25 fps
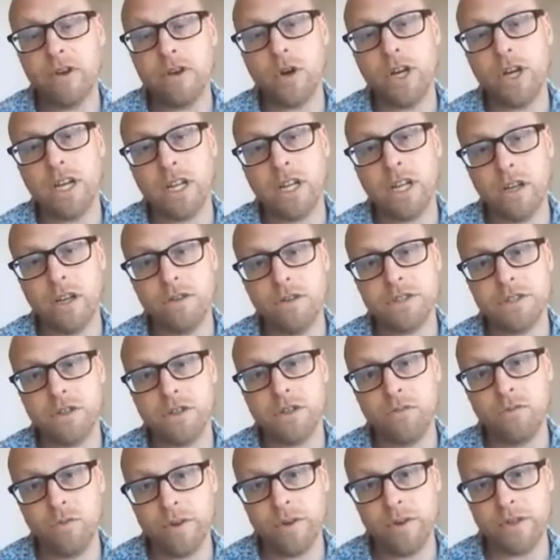very close
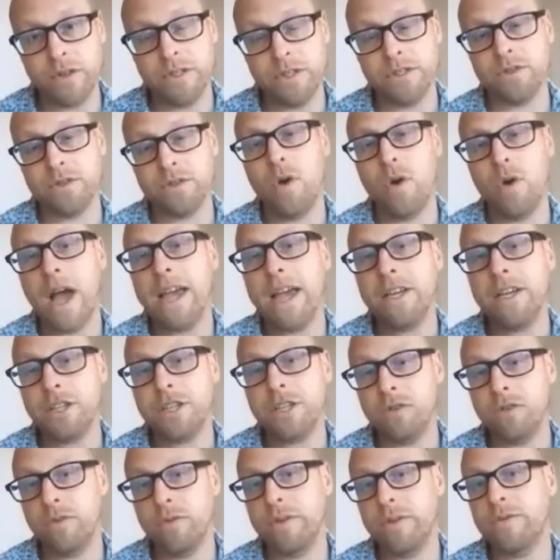to rivers or
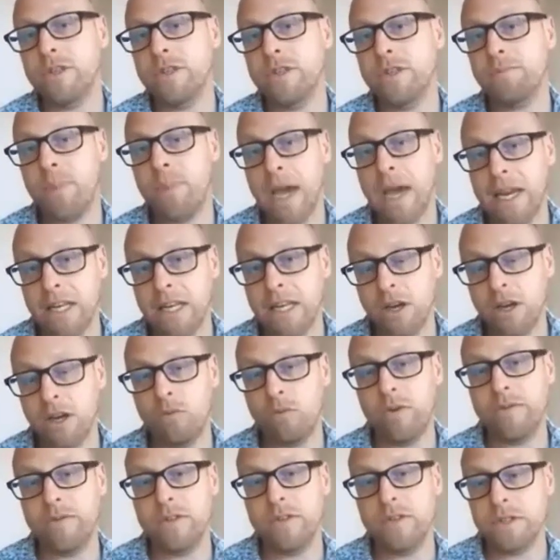ancient rivers,
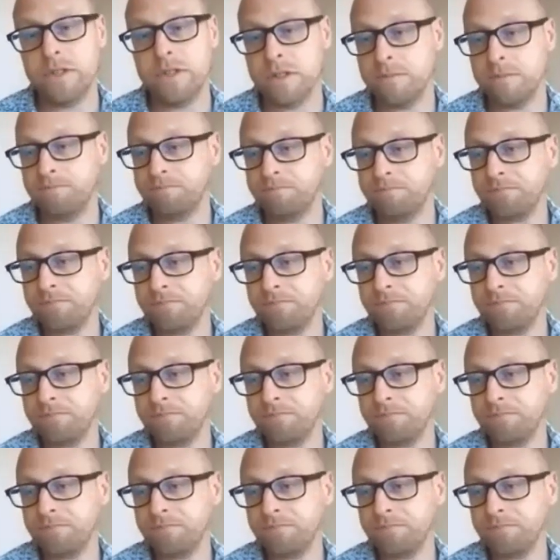paleo rivers.